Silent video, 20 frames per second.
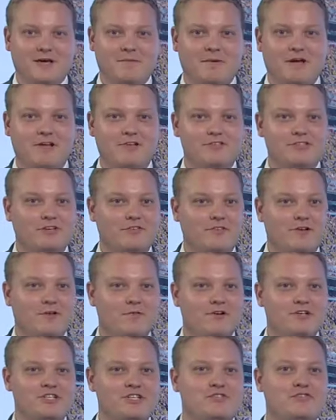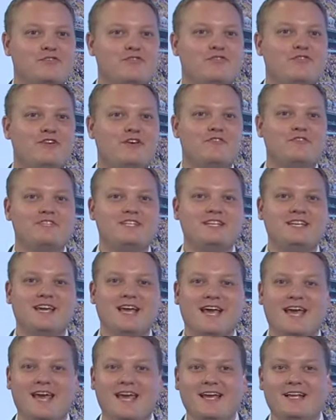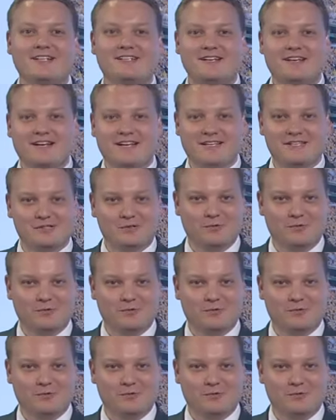Michael, Sylvia, we're just 58 days